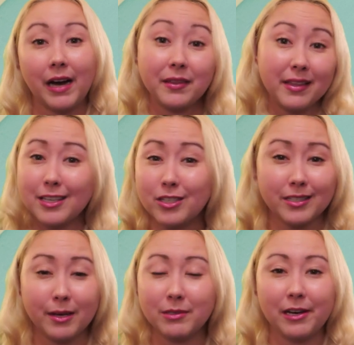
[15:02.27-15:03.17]
I think this
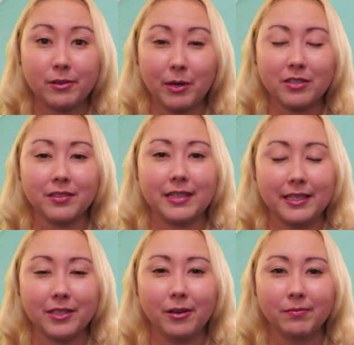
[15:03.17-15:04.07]
just comes down to personal
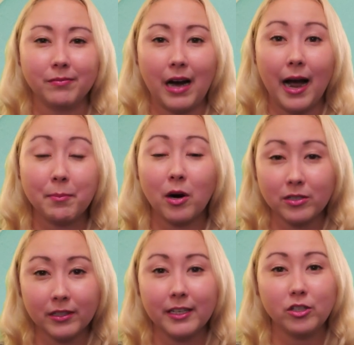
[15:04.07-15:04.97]
taste though. I
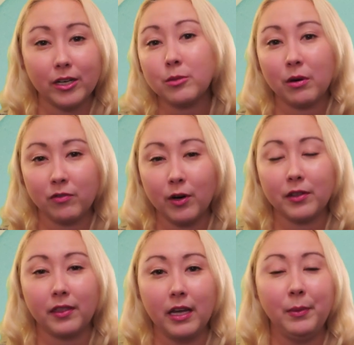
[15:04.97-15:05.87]
personally just prefer
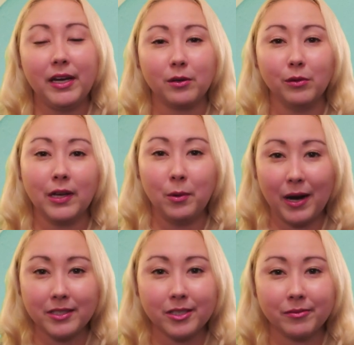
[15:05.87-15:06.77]
the theming at Old Key
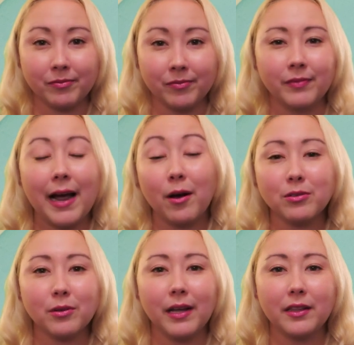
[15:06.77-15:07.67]
West. I
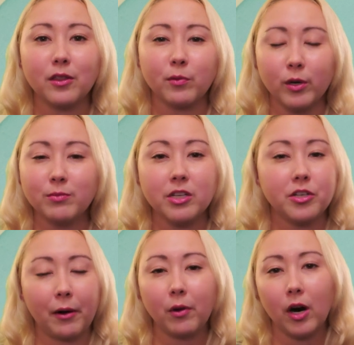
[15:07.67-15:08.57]
also like that the rooms in
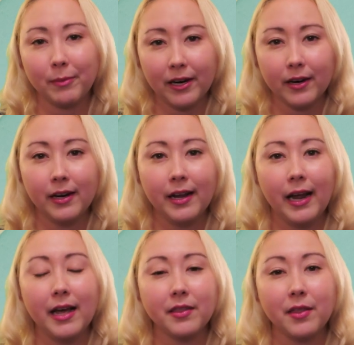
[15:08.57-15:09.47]
general are bigger,
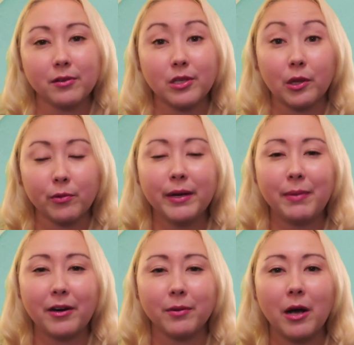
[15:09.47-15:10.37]
and that those
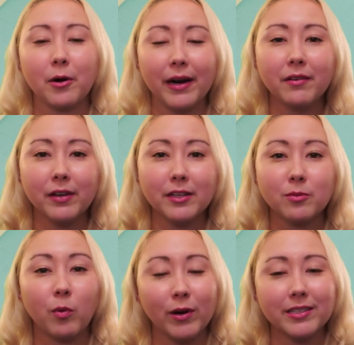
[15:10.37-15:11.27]
3-bedroom Grand
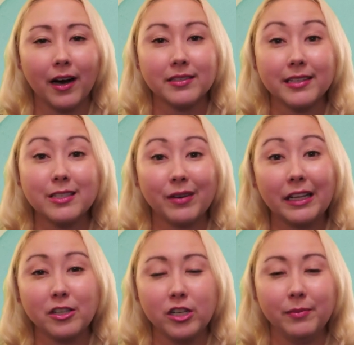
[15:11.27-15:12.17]
Villas points cost is
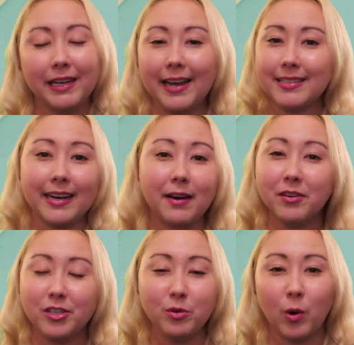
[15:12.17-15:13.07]
fairly cheap in case I
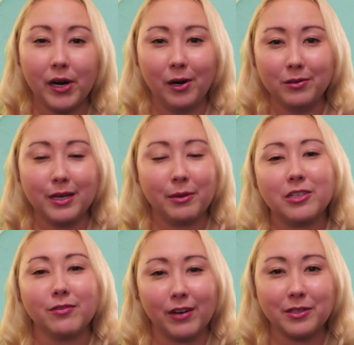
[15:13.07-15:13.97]
ever do want to host a
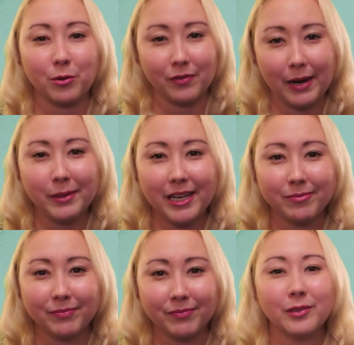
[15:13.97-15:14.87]
bunch of friends or family.
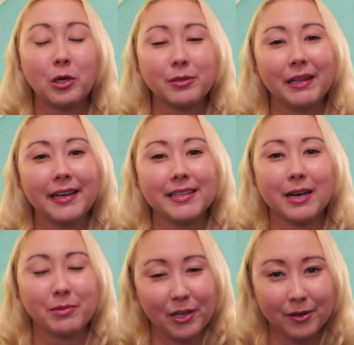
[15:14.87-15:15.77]
Ultimately, it's
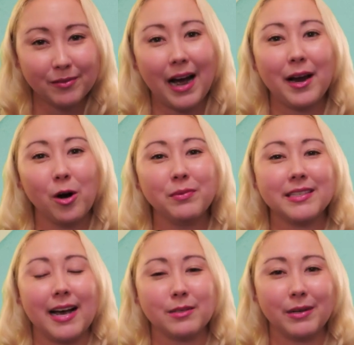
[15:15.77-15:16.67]
up to you. I hope
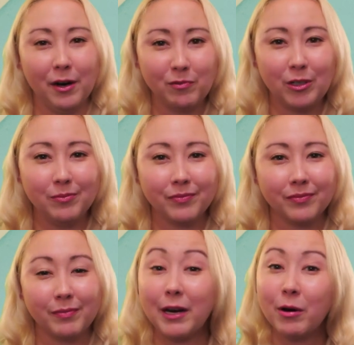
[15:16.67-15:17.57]
this has been helpful.
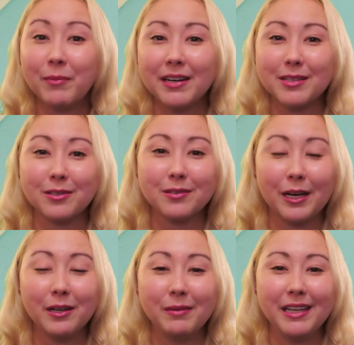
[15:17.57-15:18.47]
My equipment is also
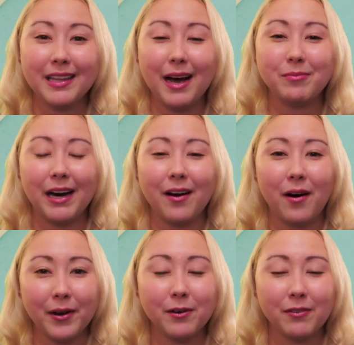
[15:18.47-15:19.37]
telling me that my
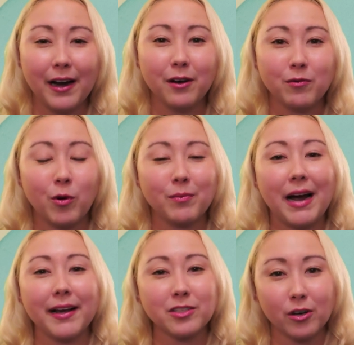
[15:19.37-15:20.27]
audio file for
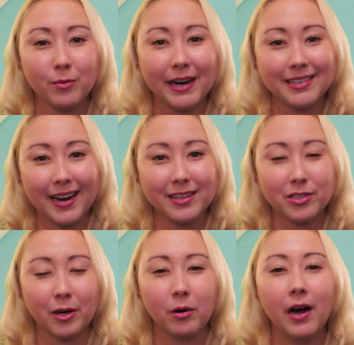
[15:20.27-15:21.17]
my external mic died,
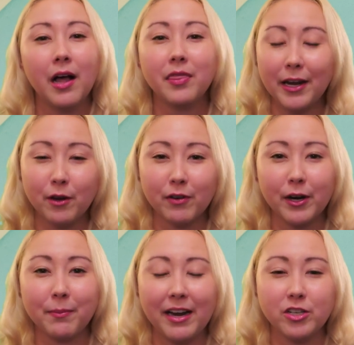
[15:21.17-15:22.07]
so thank you for
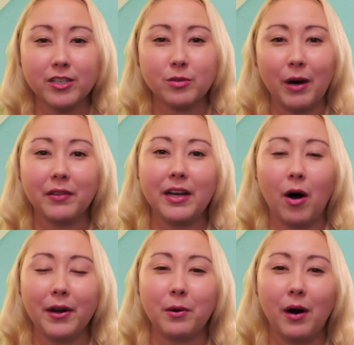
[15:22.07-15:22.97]
your patience while the
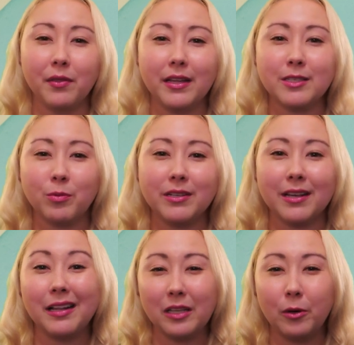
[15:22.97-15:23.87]
audio on this was
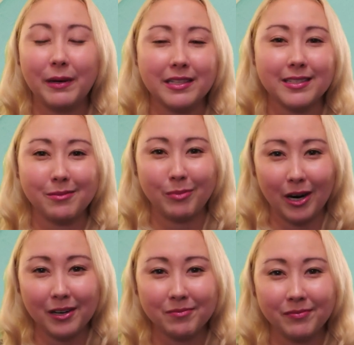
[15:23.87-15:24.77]
a little bit
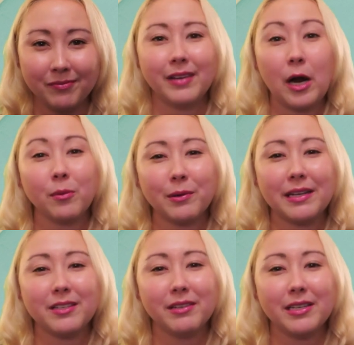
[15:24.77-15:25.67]
subpar. I hope the
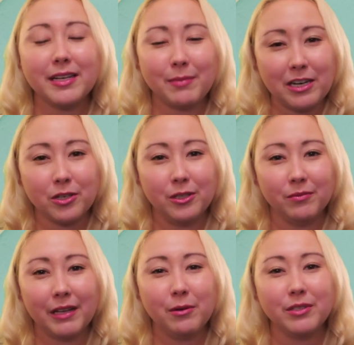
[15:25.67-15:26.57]
rest of your day is
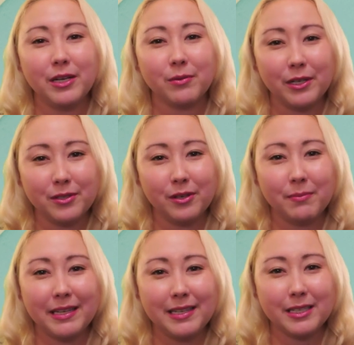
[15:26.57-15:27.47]
magical, and we'll see you real soon
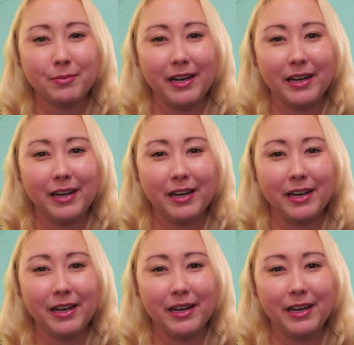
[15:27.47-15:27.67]
at Pixie Dust